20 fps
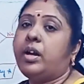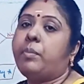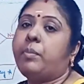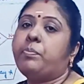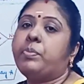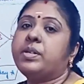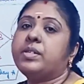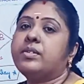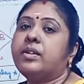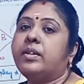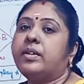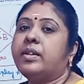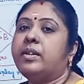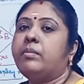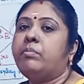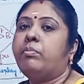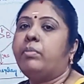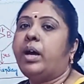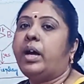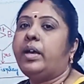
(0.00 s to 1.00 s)

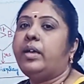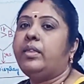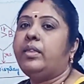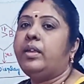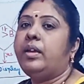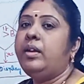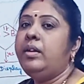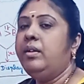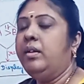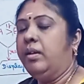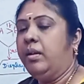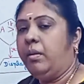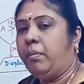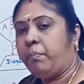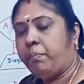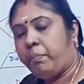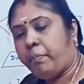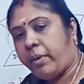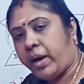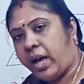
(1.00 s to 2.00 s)
represented by the
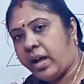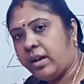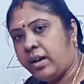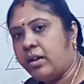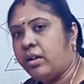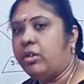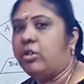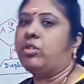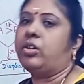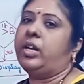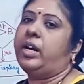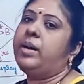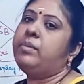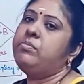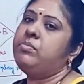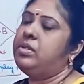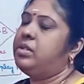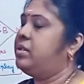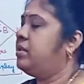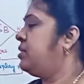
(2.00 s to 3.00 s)

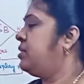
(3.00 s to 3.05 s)
parallelogram